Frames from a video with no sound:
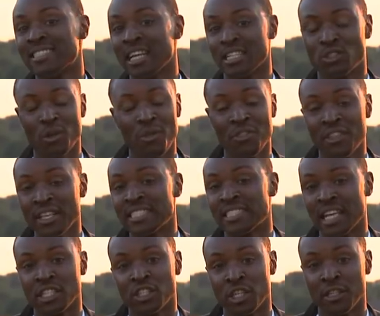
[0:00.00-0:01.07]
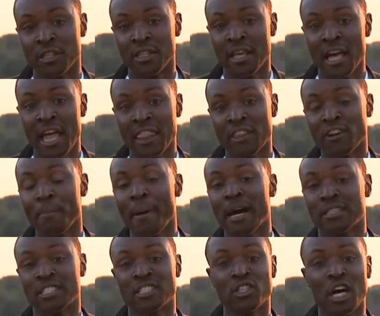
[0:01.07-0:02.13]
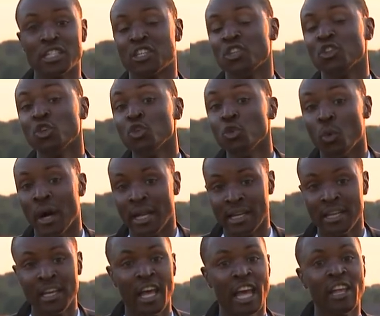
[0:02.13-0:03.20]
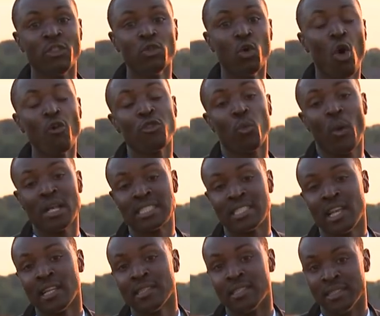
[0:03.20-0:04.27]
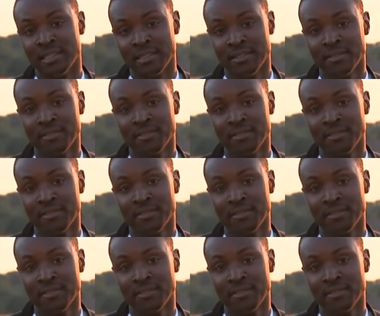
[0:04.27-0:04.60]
sets on this session, they're about to start a new one in northwest London.